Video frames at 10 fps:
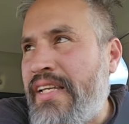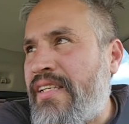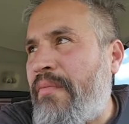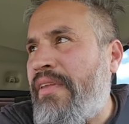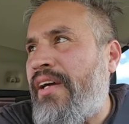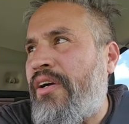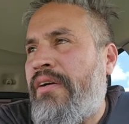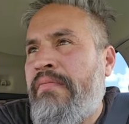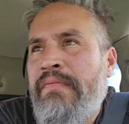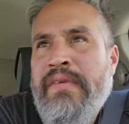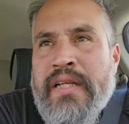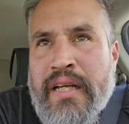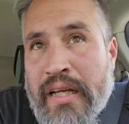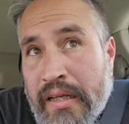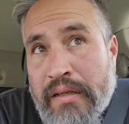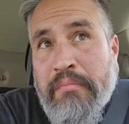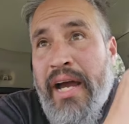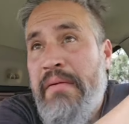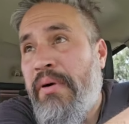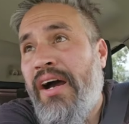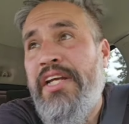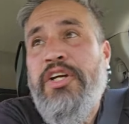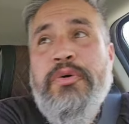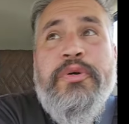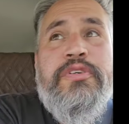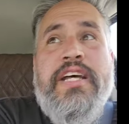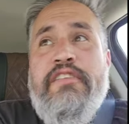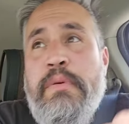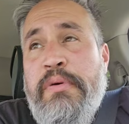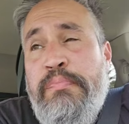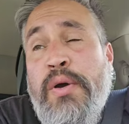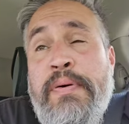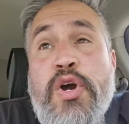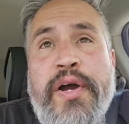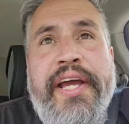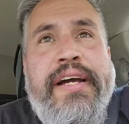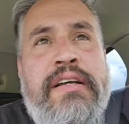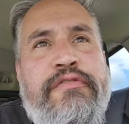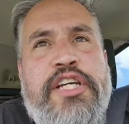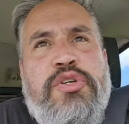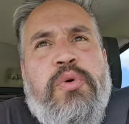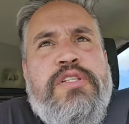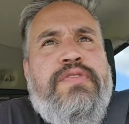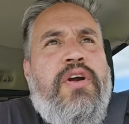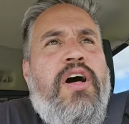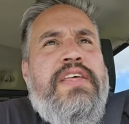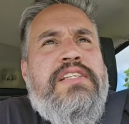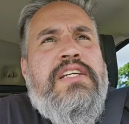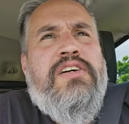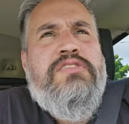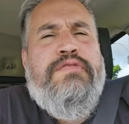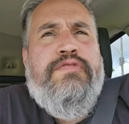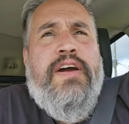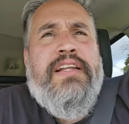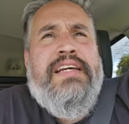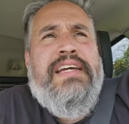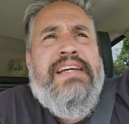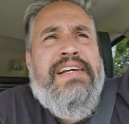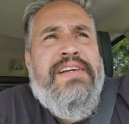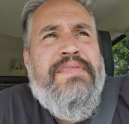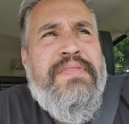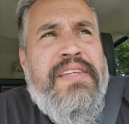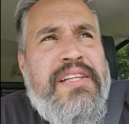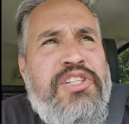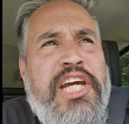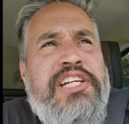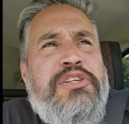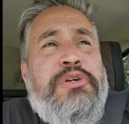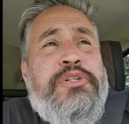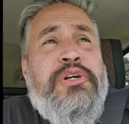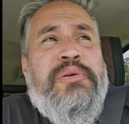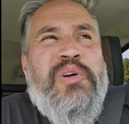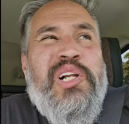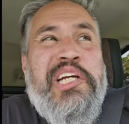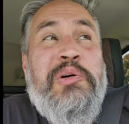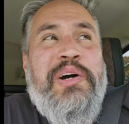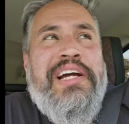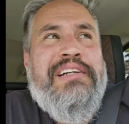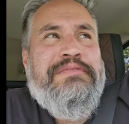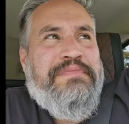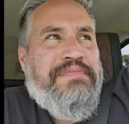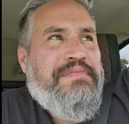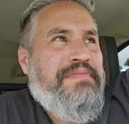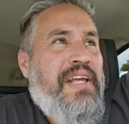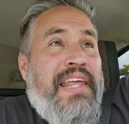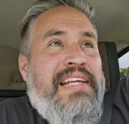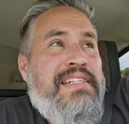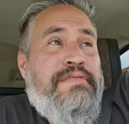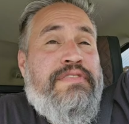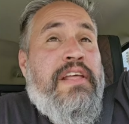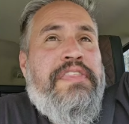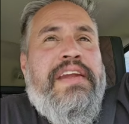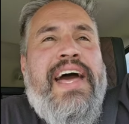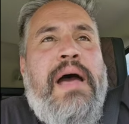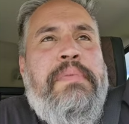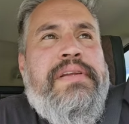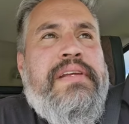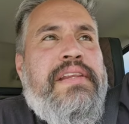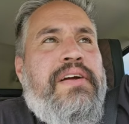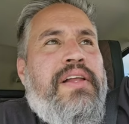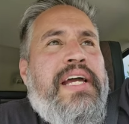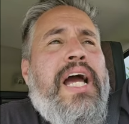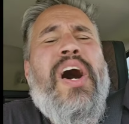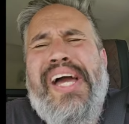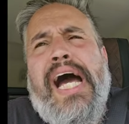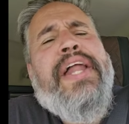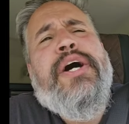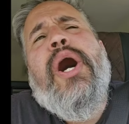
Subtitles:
some of the mind-body gurus that have been poo-pooing visuals for all these years are finally changing their tune really quick, like as if nothing happened, and they're like, I've